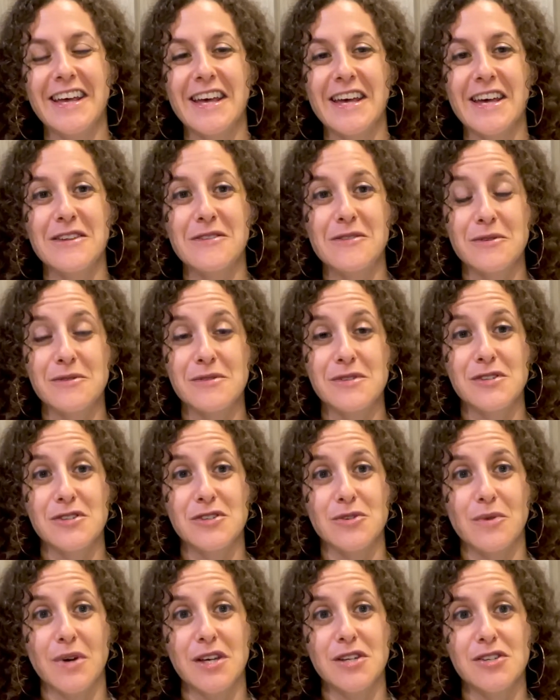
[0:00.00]
in those
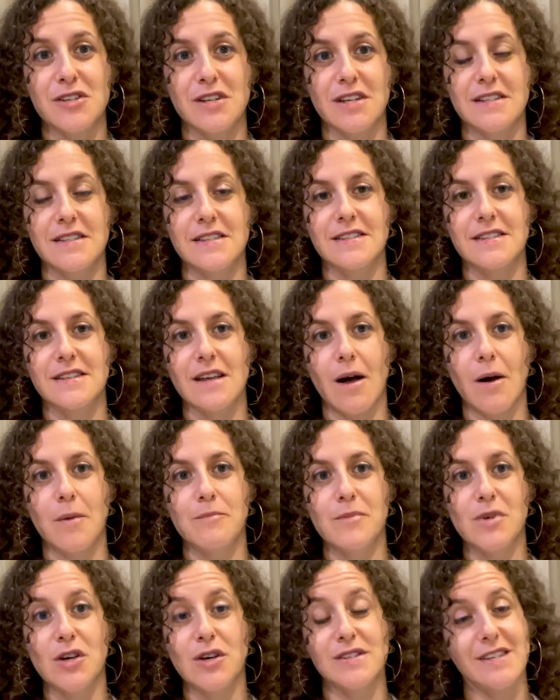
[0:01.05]
situations
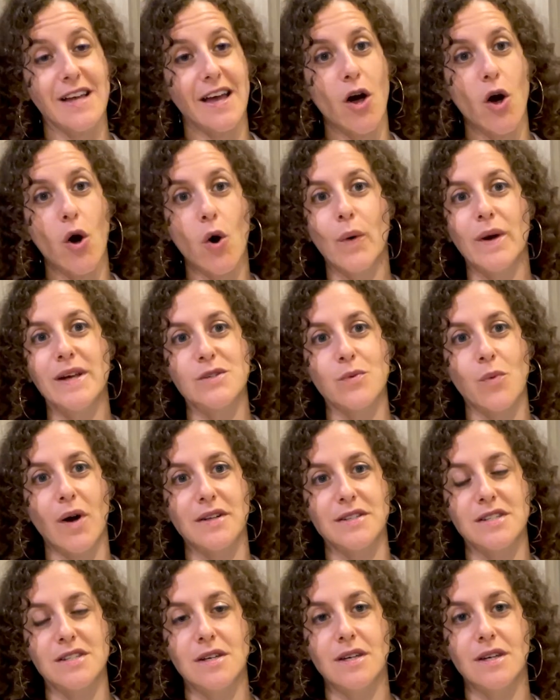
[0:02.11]
because I always
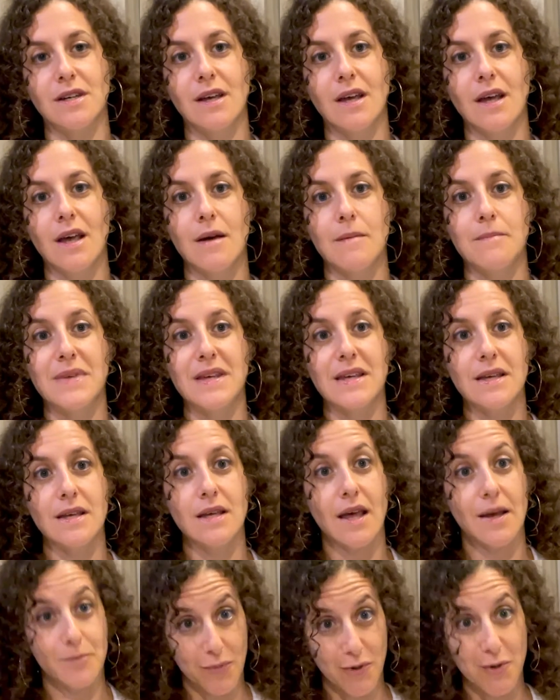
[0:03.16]
want to
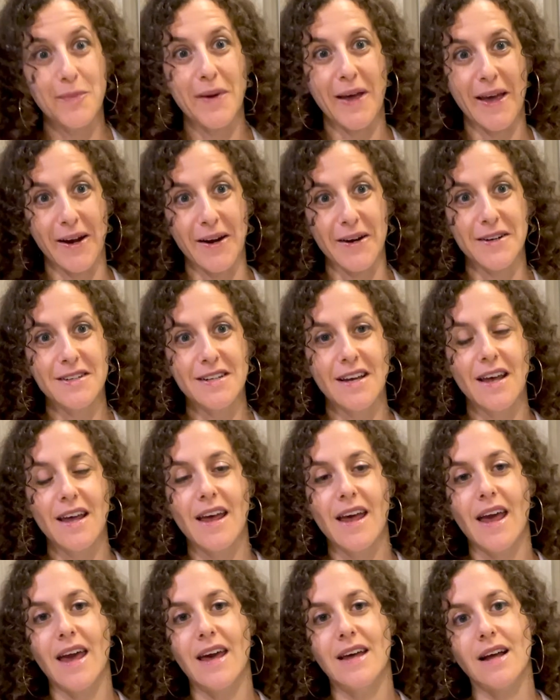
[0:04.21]
be prepared,
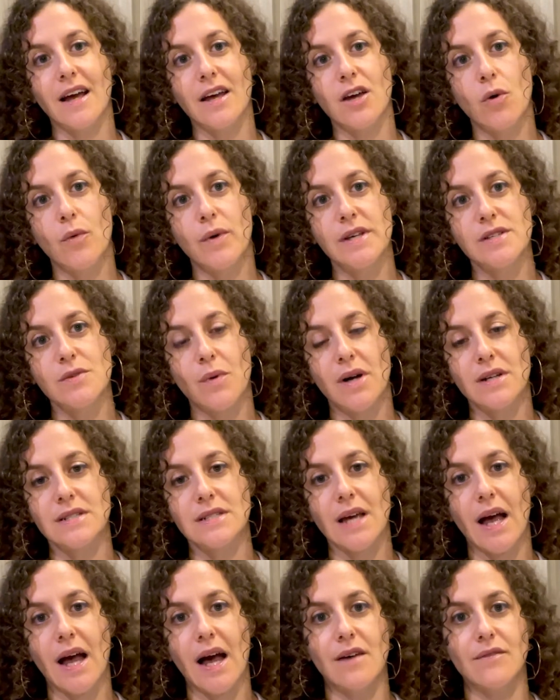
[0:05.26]
and I always want
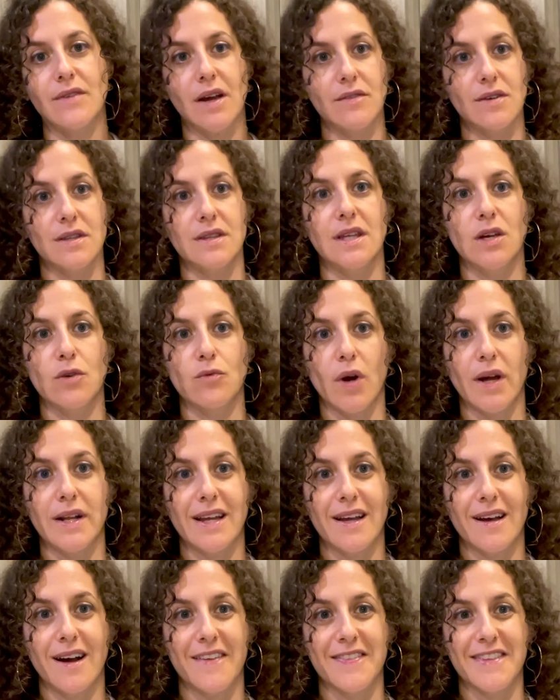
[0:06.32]
to have everything
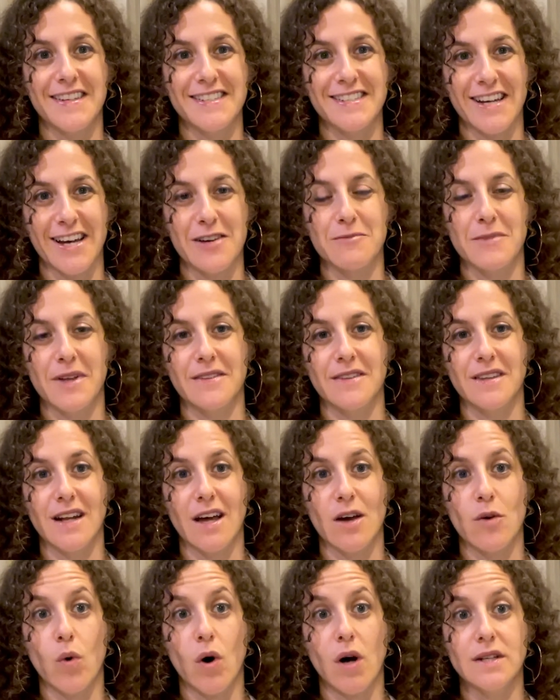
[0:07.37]
running on the timeline that
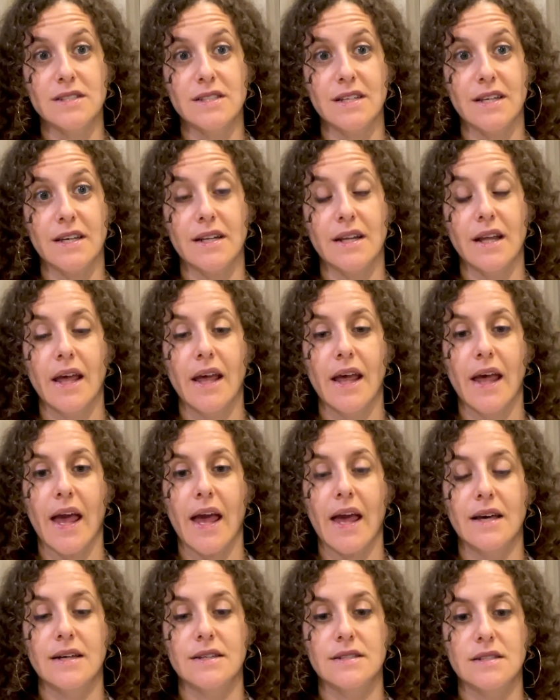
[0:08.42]
I wanted.
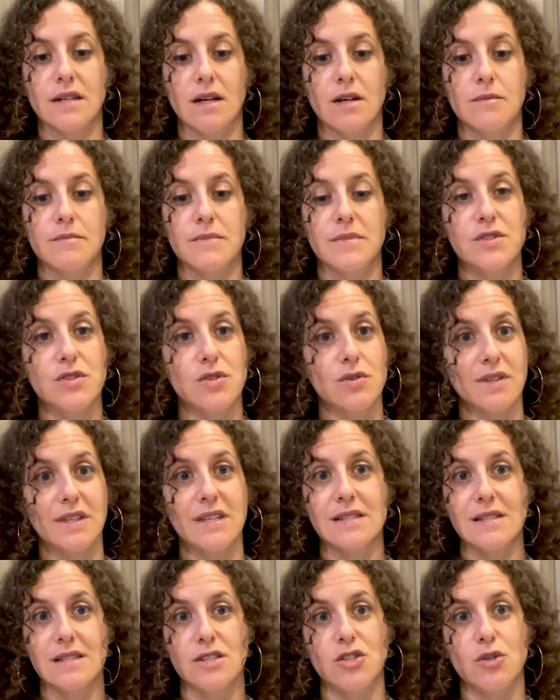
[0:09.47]
And
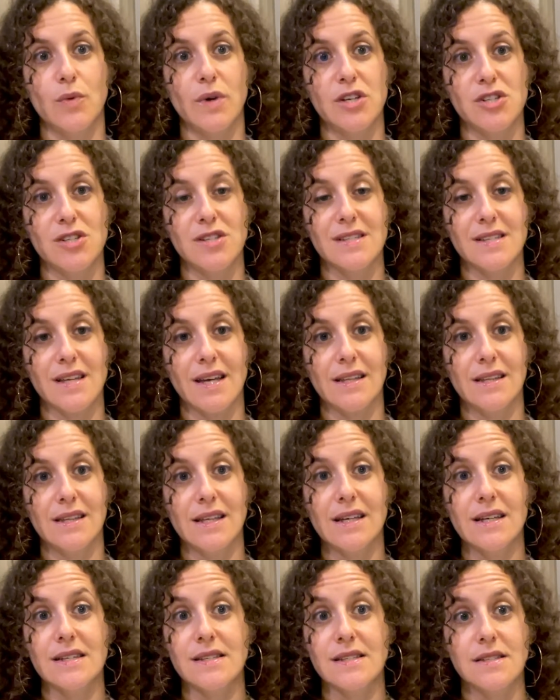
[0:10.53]
certainly situations like
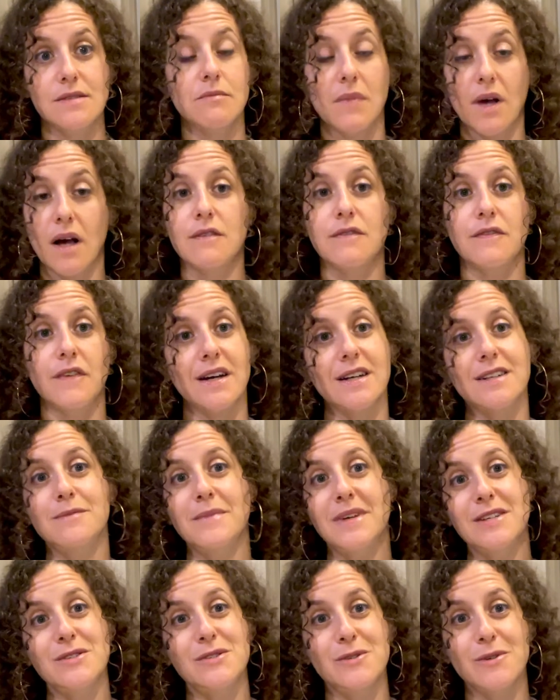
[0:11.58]
this affect
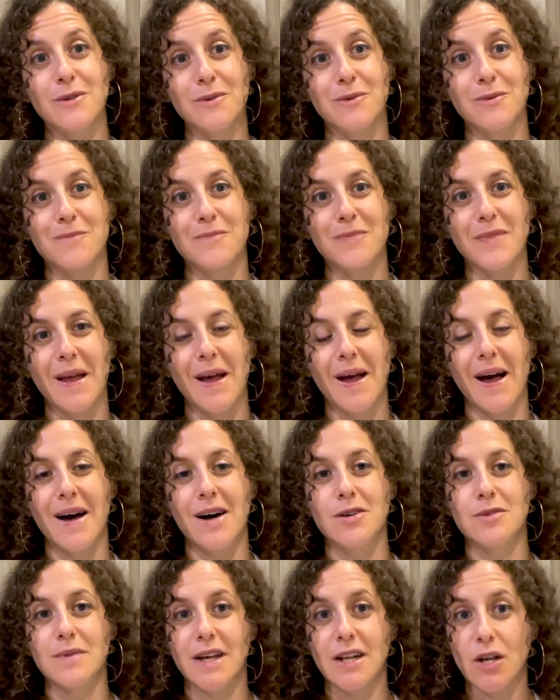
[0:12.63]
me too.
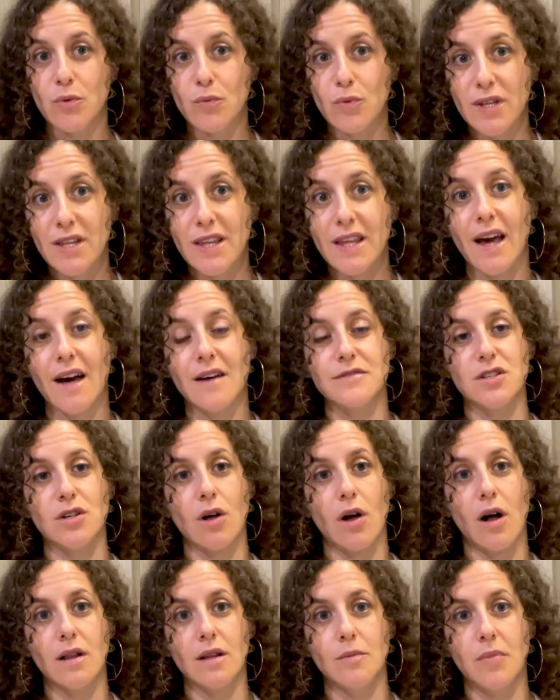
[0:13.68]
And I really have to
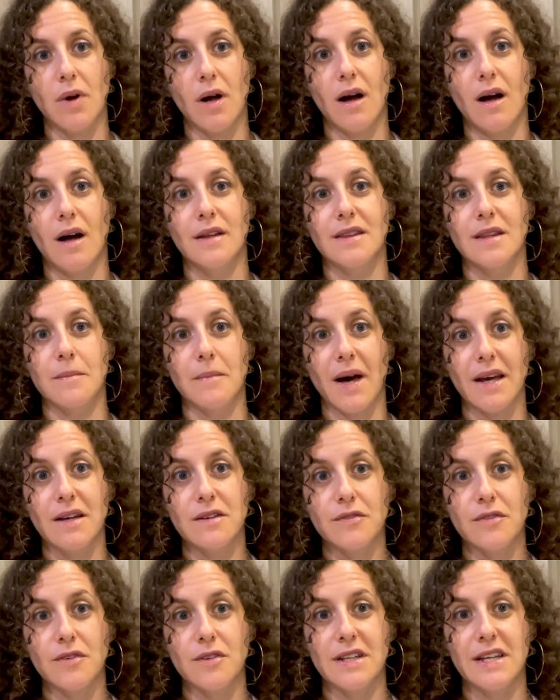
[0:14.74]
call upon the
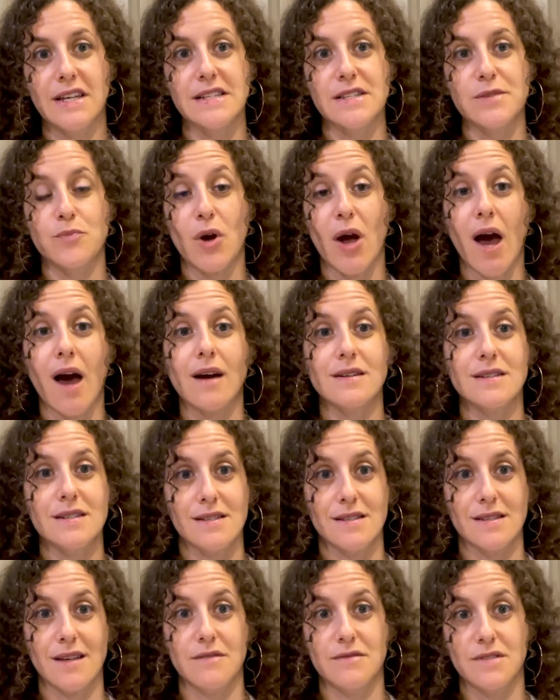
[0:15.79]
mindfulness
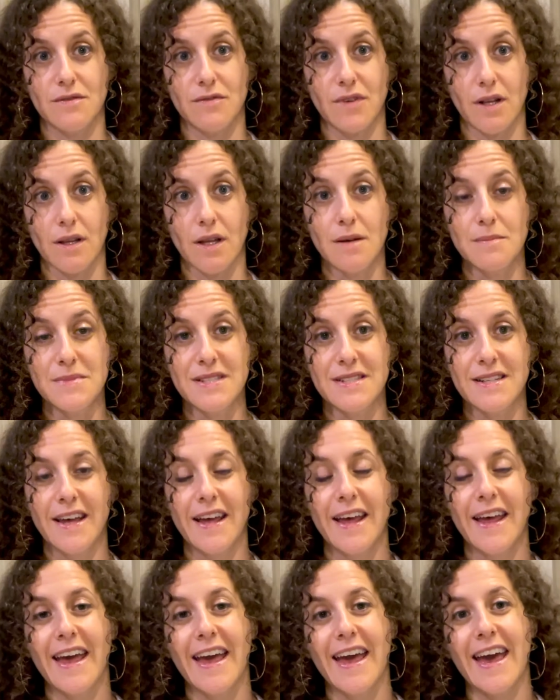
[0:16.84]
practice I've developed,
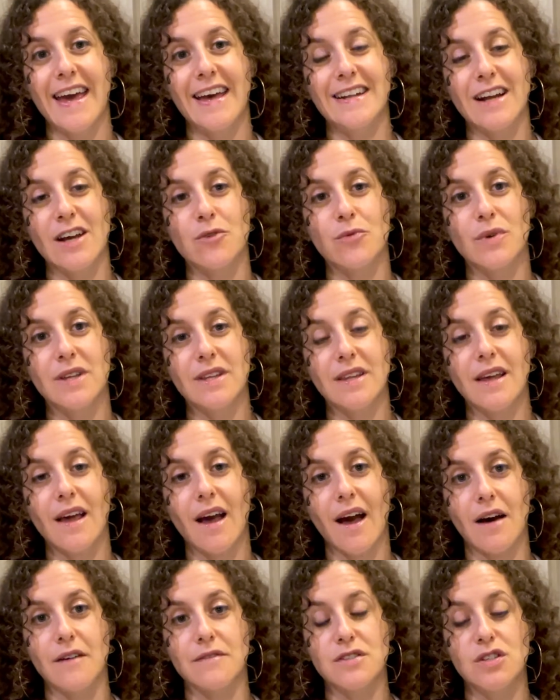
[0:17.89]
and I really
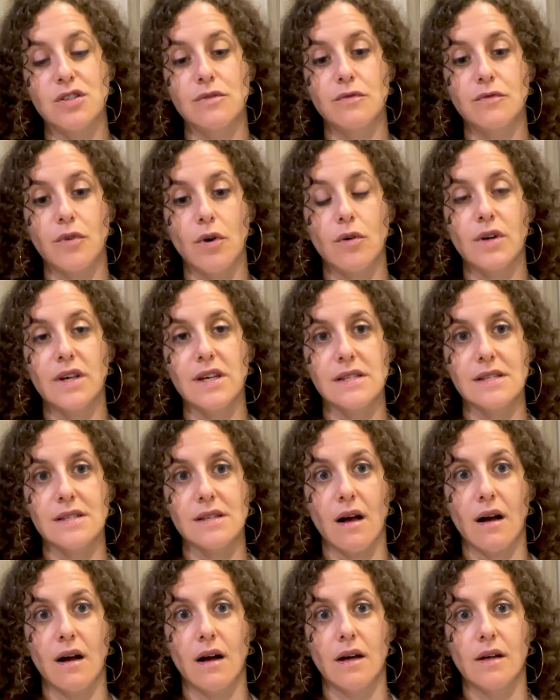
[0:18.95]
have to focus
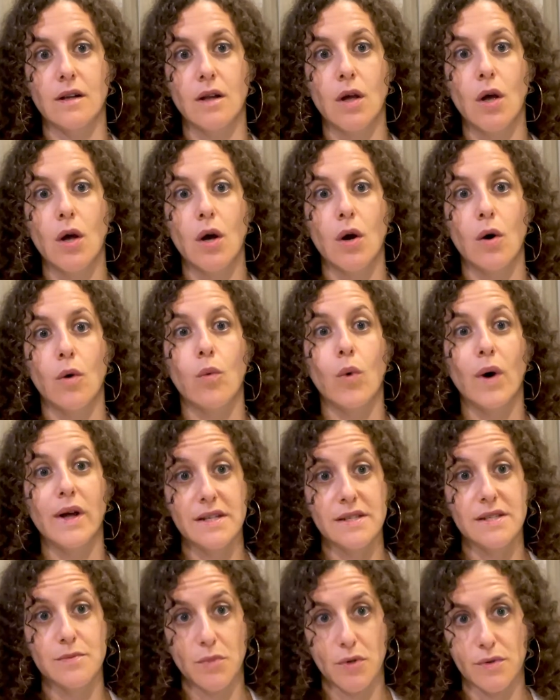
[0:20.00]
on what
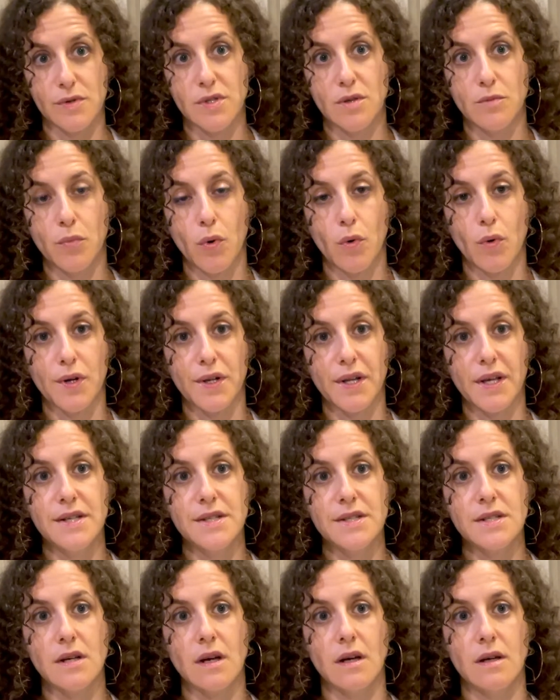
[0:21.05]
is most
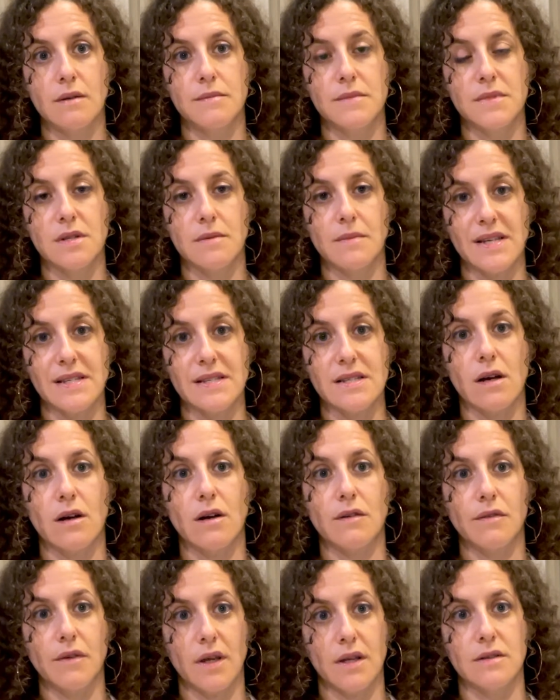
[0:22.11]
important to
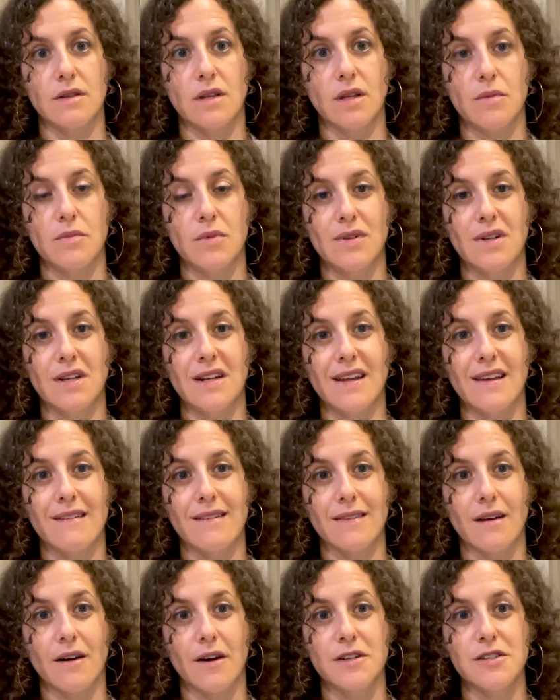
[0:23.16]
myself and the community
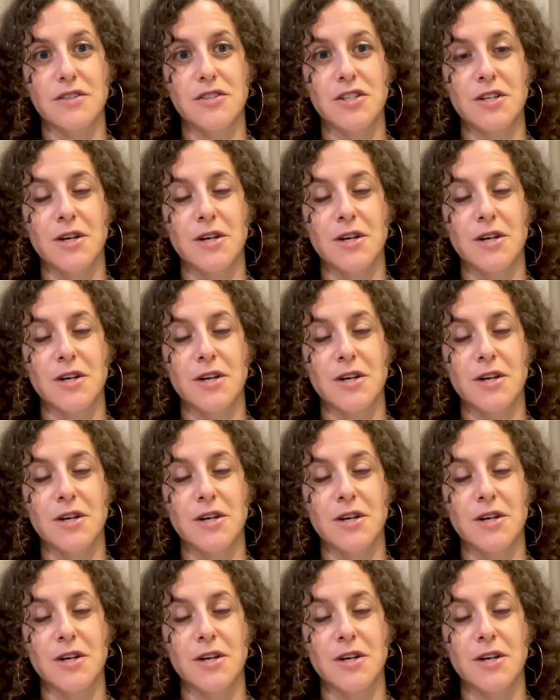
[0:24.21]
at large.